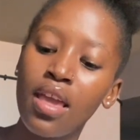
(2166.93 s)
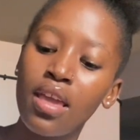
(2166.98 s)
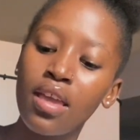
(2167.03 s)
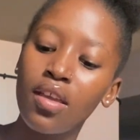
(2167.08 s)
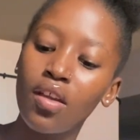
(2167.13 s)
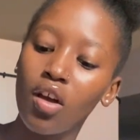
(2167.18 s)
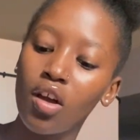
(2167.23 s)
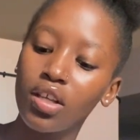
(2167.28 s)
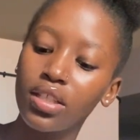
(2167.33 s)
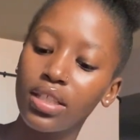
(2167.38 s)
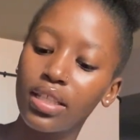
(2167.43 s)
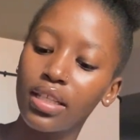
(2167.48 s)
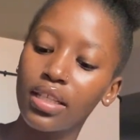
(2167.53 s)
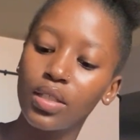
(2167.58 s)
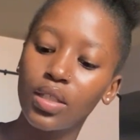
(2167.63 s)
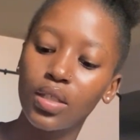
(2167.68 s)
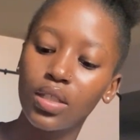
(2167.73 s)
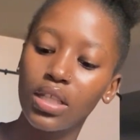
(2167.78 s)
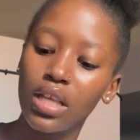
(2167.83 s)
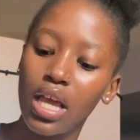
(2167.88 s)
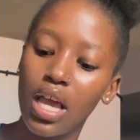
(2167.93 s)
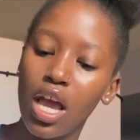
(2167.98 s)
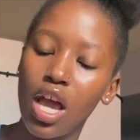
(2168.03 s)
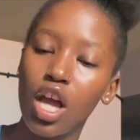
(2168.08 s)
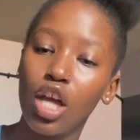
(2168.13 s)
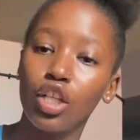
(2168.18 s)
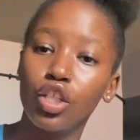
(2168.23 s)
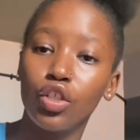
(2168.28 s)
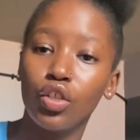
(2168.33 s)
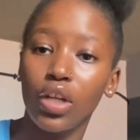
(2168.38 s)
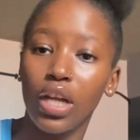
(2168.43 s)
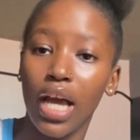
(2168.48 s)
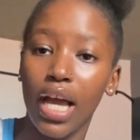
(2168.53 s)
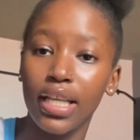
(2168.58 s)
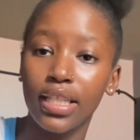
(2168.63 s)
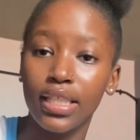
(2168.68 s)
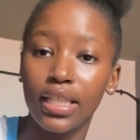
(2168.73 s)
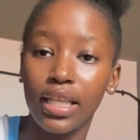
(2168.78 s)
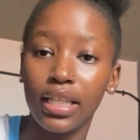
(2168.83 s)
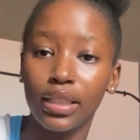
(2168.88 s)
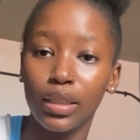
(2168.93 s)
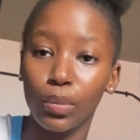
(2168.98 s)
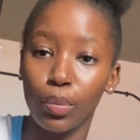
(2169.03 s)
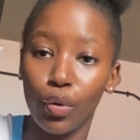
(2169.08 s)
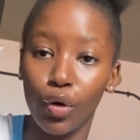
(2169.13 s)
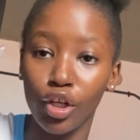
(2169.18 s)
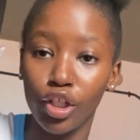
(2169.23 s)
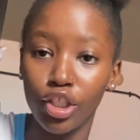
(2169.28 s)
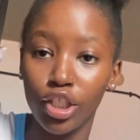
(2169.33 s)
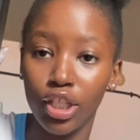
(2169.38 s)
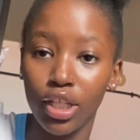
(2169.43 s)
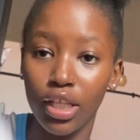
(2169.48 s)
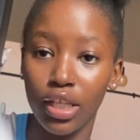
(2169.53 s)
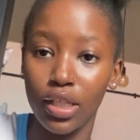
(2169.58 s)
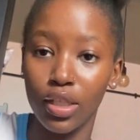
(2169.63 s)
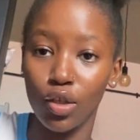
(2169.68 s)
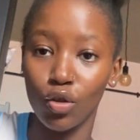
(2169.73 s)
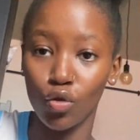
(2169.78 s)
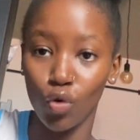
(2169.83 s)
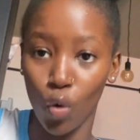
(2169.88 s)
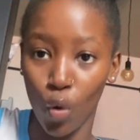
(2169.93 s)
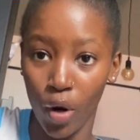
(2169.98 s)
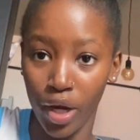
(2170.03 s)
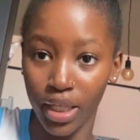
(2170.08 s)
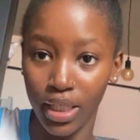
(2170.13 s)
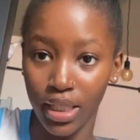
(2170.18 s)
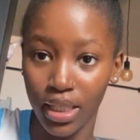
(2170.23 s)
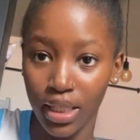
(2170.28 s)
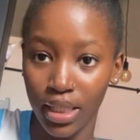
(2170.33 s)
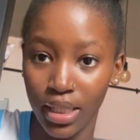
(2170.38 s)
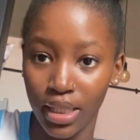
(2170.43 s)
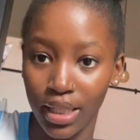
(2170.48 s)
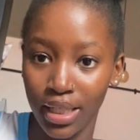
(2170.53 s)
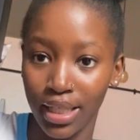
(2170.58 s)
he asked us, do you guys think depression is a choice?